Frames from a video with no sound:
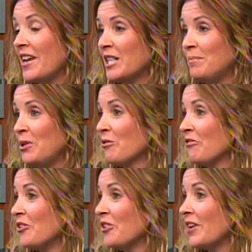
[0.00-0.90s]
it's
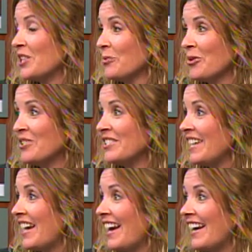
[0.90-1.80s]
beautiful and it's worth
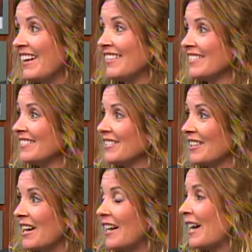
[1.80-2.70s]
seeing.
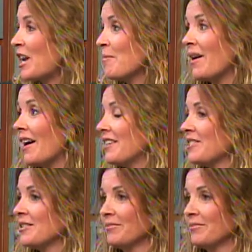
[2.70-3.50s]
Again, I'm biased.